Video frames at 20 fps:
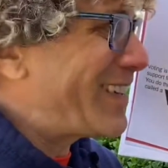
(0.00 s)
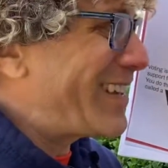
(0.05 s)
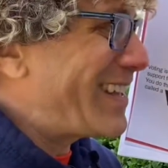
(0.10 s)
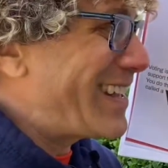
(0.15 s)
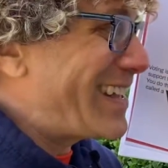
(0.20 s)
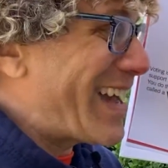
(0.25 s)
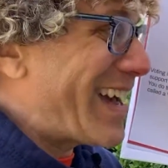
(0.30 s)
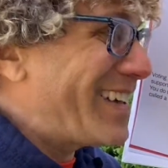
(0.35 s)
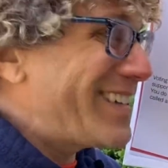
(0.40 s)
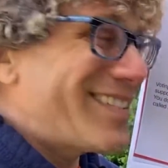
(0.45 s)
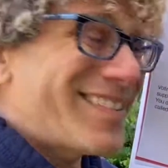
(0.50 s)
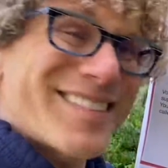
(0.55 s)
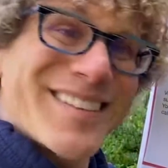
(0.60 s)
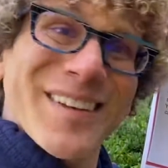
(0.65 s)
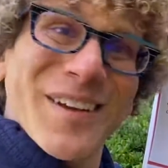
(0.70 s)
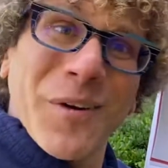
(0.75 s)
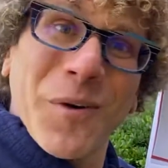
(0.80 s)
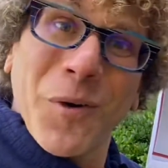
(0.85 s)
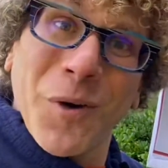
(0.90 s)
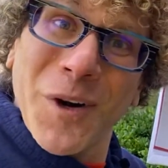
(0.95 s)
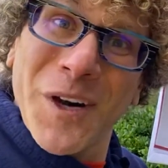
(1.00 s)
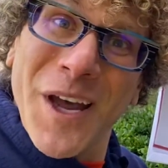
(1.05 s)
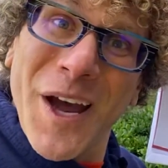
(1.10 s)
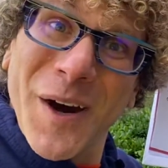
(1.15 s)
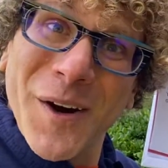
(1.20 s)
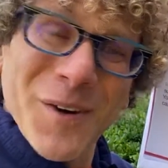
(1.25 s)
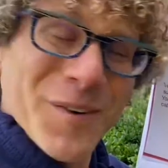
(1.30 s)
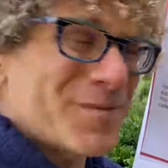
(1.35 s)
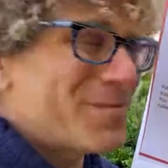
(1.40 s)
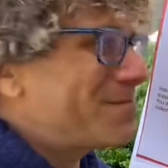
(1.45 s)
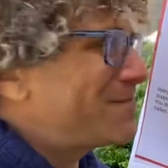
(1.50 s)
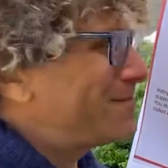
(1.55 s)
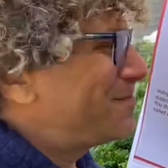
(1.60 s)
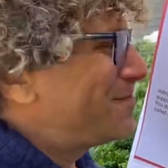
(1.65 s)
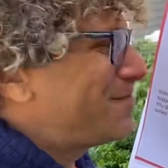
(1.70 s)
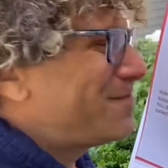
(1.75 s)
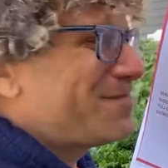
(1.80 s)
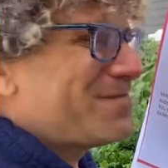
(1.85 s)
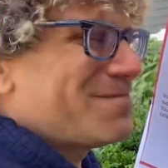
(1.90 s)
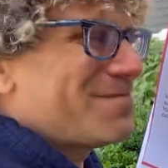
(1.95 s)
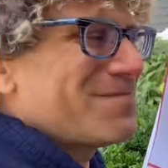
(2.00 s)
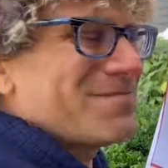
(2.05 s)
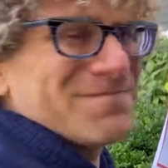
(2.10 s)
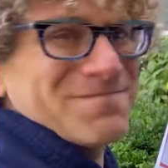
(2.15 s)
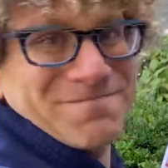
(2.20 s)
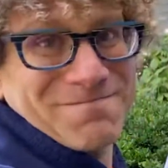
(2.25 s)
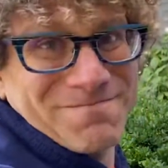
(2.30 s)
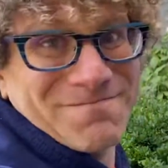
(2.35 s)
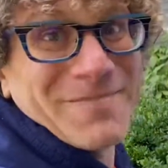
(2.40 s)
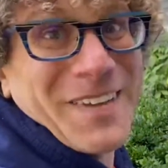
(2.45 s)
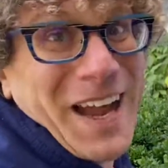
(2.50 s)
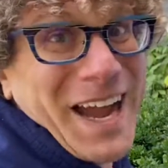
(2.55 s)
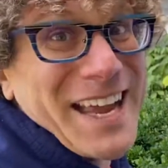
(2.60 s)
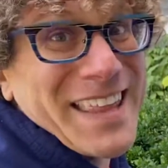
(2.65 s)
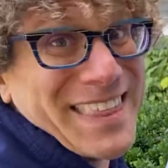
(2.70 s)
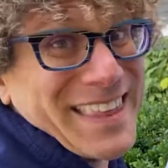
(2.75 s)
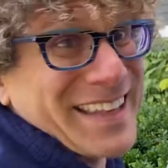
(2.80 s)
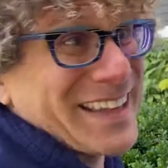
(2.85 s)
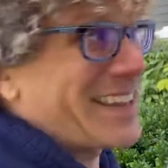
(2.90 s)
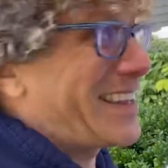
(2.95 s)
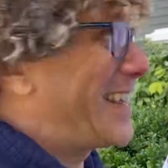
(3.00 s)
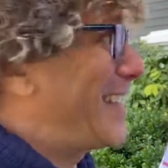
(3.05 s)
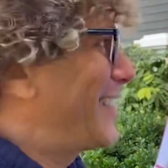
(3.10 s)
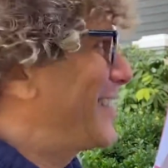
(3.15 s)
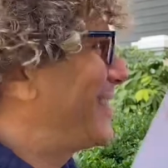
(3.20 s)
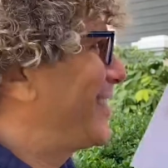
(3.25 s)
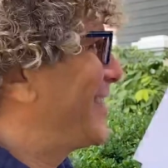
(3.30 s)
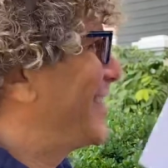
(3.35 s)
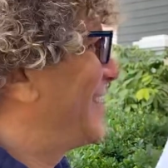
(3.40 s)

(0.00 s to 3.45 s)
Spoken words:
Yes or no? I think yes.